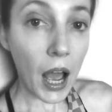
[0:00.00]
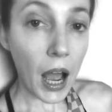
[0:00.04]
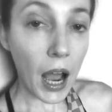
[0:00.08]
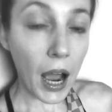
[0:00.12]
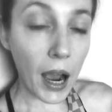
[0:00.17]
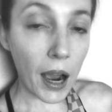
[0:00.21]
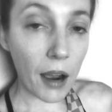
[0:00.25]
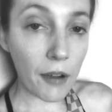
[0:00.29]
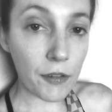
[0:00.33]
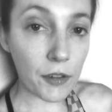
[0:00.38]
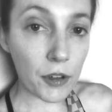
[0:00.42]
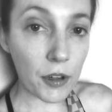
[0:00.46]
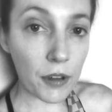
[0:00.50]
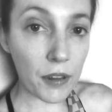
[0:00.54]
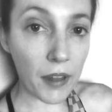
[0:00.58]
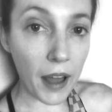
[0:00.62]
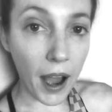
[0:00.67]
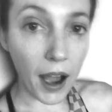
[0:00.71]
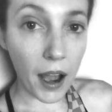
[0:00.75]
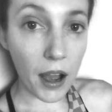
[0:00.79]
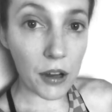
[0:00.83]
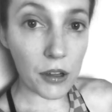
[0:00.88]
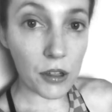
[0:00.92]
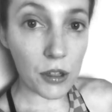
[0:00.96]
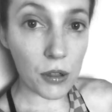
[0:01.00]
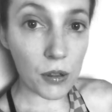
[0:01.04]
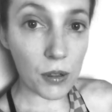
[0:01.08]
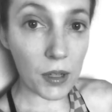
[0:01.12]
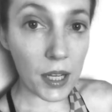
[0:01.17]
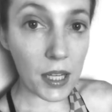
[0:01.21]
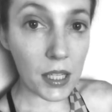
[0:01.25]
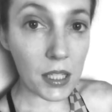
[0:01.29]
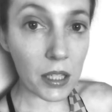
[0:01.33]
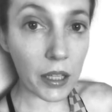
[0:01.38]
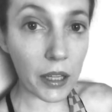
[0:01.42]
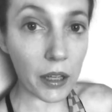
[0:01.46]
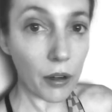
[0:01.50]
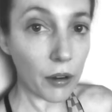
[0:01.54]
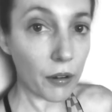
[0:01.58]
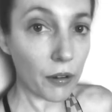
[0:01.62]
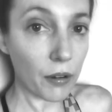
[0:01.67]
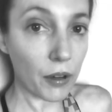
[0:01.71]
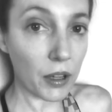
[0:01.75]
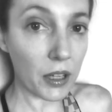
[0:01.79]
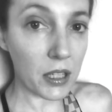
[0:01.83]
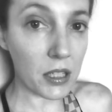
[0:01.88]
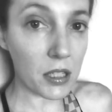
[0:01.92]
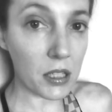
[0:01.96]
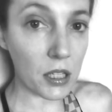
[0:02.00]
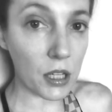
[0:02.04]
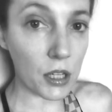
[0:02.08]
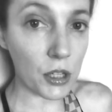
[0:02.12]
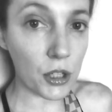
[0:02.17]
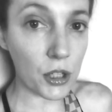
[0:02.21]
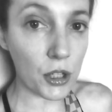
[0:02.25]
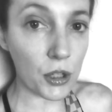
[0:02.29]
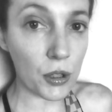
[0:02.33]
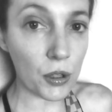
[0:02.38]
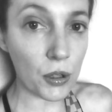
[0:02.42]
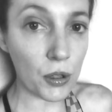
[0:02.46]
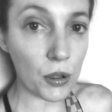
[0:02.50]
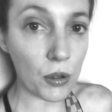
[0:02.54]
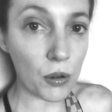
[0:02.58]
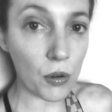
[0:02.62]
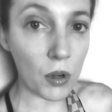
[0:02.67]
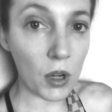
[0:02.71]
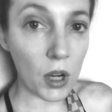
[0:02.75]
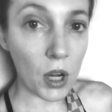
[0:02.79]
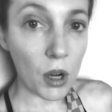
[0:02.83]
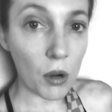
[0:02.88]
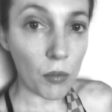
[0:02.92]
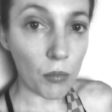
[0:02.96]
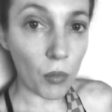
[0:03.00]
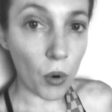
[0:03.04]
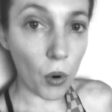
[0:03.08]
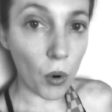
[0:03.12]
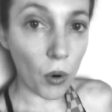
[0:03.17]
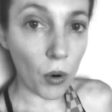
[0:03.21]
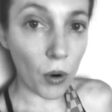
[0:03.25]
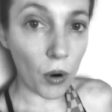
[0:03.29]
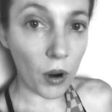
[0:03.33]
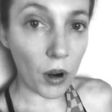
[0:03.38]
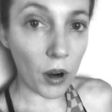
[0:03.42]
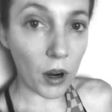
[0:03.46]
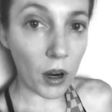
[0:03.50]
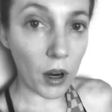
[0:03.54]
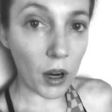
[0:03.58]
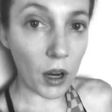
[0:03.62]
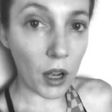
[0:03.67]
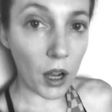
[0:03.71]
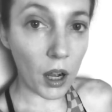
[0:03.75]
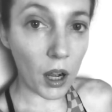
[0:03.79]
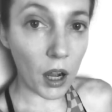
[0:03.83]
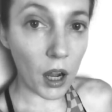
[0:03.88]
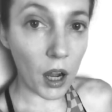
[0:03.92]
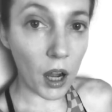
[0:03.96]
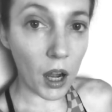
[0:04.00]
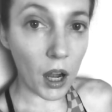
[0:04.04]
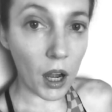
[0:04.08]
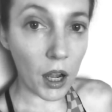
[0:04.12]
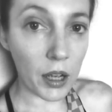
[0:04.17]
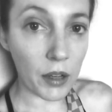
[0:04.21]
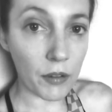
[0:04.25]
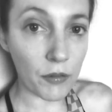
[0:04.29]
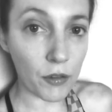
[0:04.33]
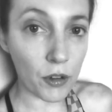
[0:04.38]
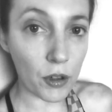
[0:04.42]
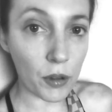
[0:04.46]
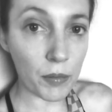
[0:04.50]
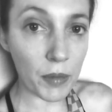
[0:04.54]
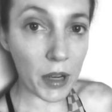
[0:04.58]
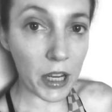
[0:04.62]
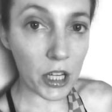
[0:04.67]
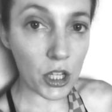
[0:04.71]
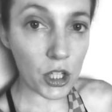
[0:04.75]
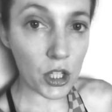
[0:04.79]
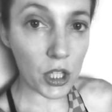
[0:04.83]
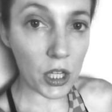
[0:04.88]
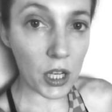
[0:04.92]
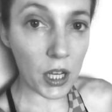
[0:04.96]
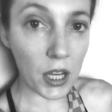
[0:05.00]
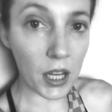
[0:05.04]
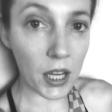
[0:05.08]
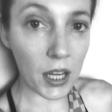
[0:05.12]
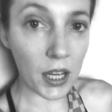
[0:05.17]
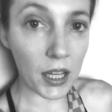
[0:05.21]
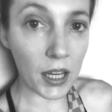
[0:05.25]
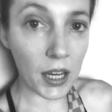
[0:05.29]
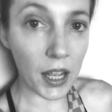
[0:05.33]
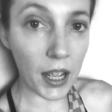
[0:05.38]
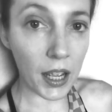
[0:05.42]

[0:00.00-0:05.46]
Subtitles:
After that, 2 days later, they're gonna send you more information